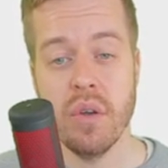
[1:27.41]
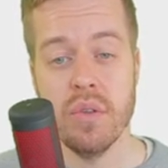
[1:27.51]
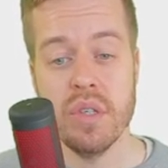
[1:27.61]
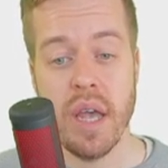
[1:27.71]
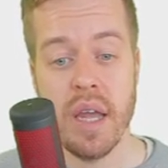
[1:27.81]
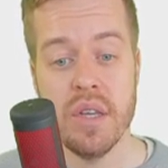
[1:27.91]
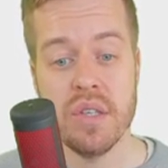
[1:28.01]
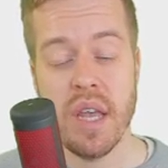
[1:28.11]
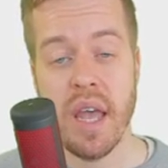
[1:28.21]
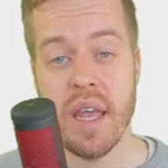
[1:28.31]

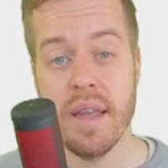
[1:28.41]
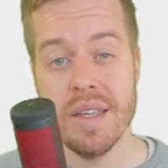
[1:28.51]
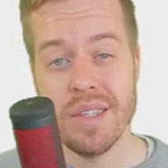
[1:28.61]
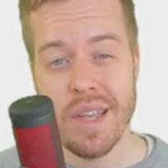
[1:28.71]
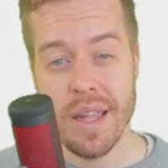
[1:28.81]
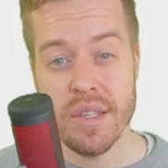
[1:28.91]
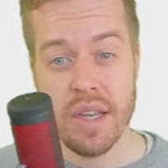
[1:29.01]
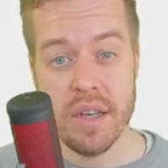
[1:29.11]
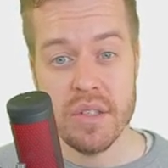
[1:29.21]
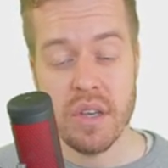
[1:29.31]
contains a
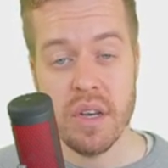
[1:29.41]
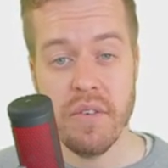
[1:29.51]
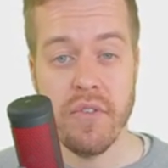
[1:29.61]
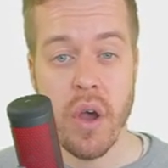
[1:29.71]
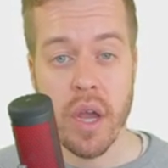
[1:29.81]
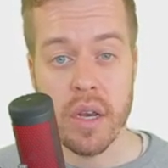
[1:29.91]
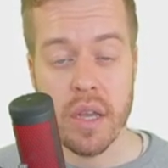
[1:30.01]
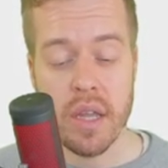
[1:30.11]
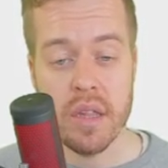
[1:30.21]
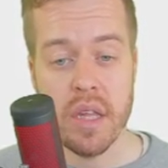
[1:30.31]
sentence defined
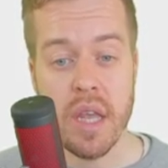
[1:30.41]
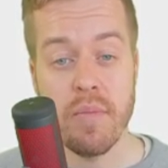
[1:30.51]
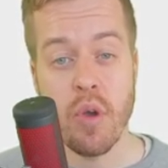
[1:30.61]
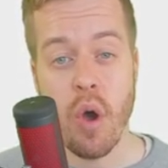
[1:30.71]
in the